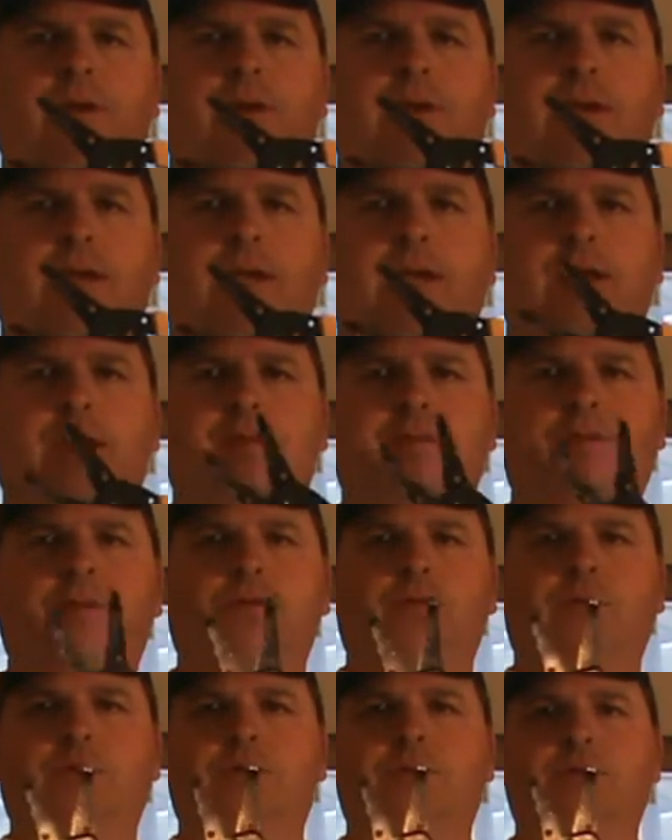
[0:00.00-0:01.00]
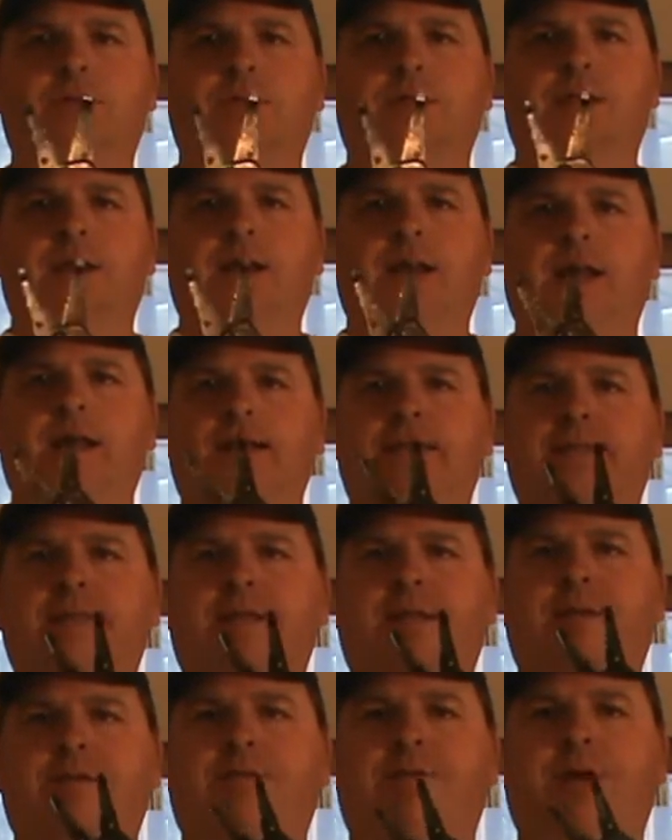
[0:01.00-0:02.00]
And you'll notice that it has
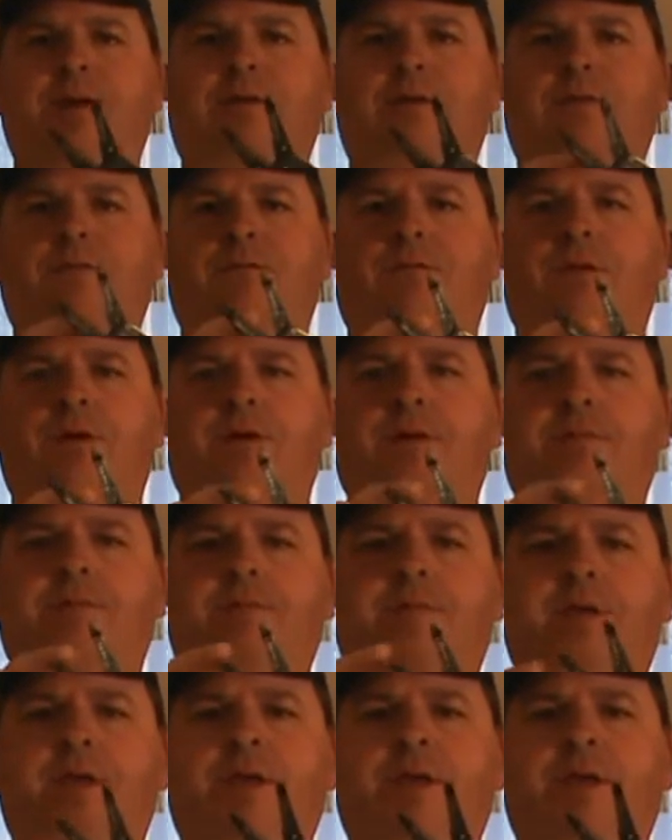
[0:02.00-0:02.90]
teeth right on the front.